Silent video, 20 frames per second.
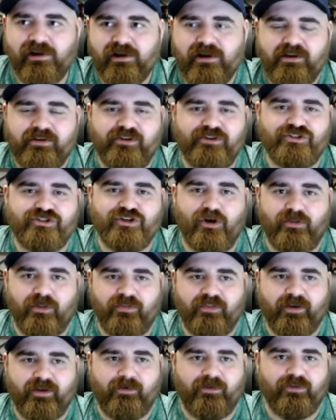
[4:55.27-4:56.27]
to show
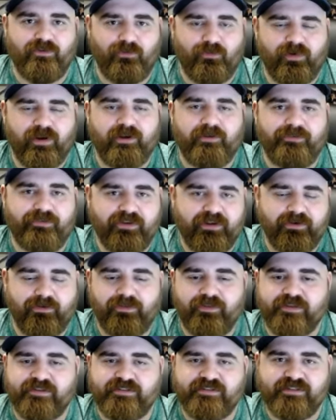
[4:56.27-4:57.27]
that they were the real deal
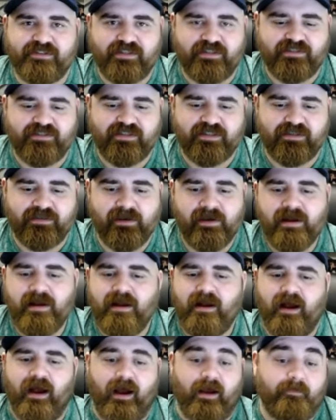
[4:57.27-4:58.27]
this season.
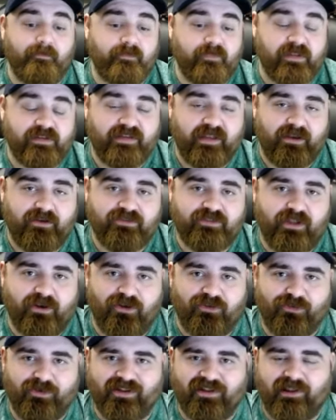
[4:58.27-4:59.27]
Um, San Diego State
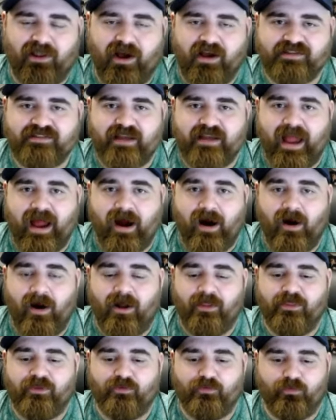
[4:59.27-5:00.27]
also has a loss
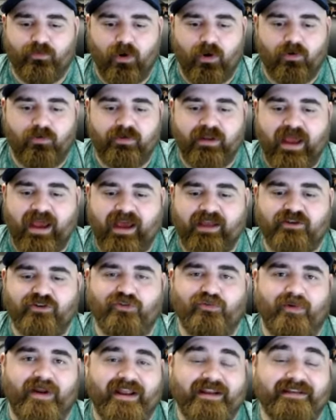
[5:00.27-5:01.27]
on the road at
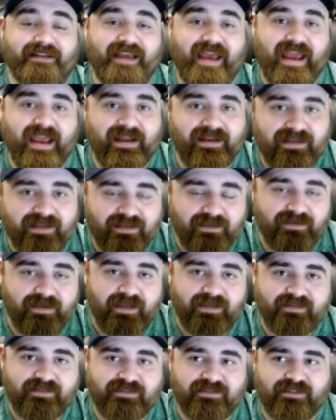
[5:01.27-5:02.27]
Grand Canyon,
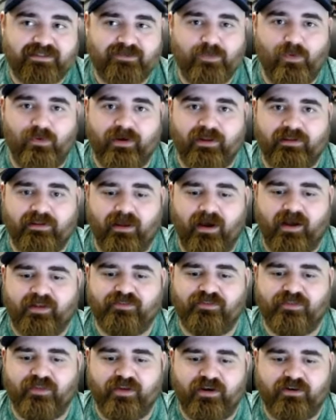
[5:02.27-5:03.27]
a six point
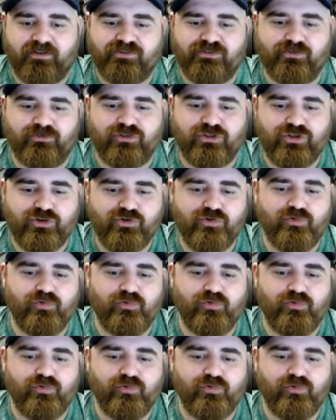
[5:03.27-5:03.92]
loss there. So, two